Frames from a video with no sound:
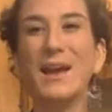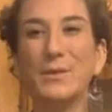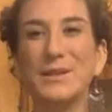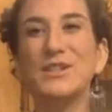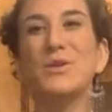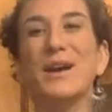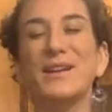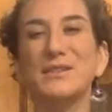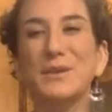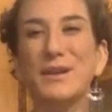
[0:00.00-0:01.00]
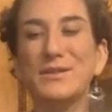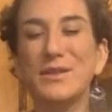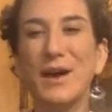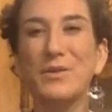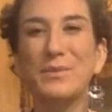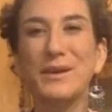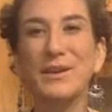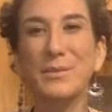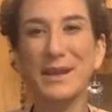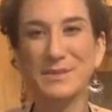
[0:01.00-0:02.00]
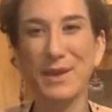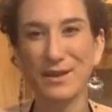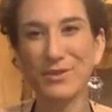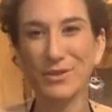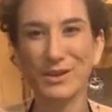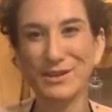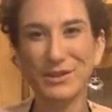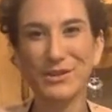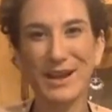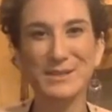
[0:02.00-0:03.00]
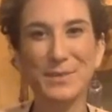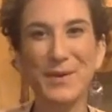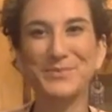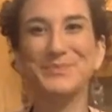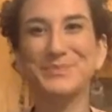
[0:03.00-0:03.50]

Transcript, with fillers: and we teach you how to do it. So that would be your best bet if you're looking to learn how to sprout.